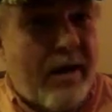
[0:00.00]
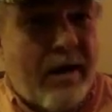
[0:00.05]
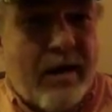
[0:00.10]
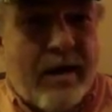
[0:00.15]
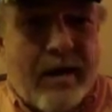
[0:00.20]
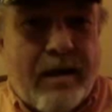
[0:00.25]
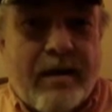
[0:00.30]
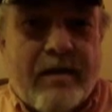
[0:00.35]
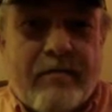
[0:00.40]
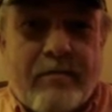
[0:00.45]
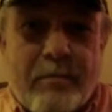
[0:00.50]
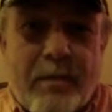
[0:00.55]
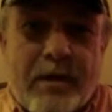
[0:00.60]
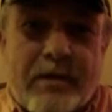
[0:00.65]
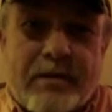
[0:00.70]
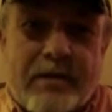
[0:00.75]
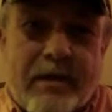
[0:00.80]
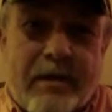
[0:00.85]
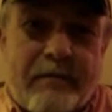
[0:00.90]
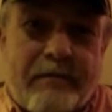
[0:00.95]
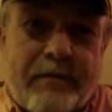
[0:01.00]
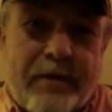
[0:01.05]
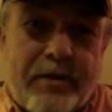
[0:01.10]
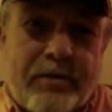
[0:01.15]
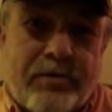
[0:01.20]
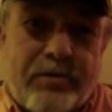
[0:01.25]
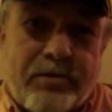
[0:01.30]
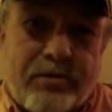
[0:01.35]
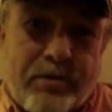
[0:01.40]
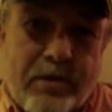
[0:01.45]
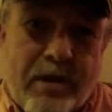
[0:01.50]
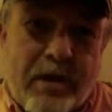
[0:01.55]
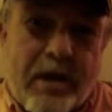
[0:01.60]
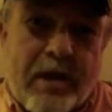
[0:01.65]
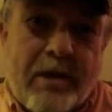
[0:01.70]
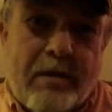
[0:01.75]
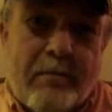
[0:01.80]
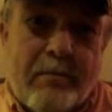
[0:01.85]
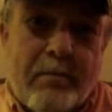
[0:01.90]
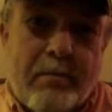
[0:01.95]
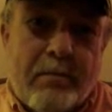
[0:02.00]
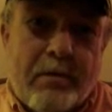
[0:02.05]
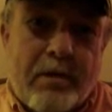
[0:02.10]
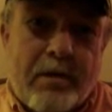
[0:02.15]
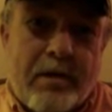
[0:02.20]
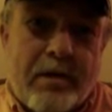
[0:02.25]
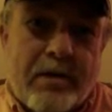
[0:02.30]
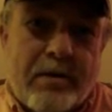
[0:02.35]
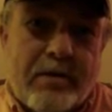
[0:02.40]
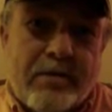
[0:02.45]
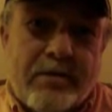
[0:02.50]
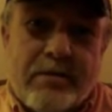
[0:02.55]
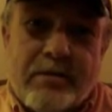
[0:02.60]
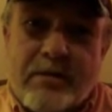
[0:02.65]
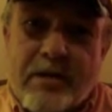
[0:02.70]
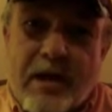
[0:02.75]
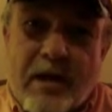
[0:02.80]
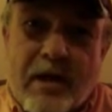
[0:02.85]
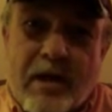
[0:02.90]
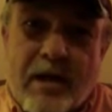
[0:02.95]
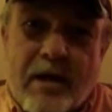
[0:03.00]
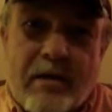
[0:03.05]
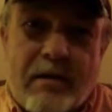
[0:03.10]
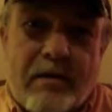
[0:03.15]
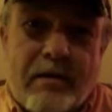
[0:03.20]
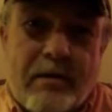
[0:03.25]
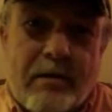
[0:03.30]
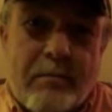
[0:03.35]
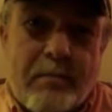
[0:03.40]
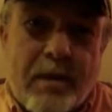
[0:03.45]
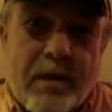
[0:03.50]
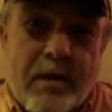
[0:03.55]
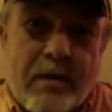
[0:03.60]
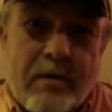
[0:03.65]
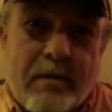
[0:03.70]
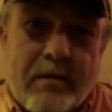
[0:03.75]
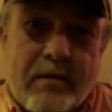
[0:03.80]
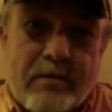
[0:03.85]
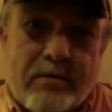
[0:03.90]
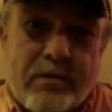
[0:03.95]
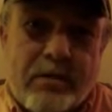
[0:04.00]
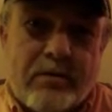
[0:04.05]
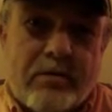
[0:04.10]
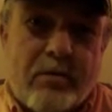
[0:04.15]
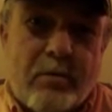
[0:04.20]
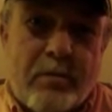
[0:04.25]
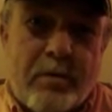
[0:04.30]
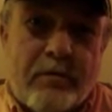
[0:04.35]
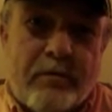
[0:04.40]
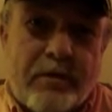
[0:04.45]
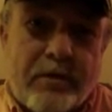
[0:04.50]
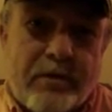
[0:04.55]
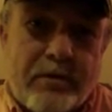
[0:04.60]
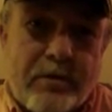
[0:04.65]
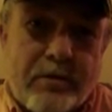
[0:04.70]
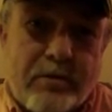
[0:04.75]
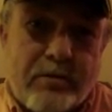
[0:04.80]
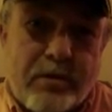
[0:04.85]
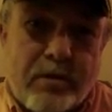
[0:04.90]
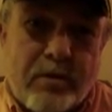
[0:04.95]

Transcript: hey, everybody's got to fish the same conditions as I and my son's going to be fishing,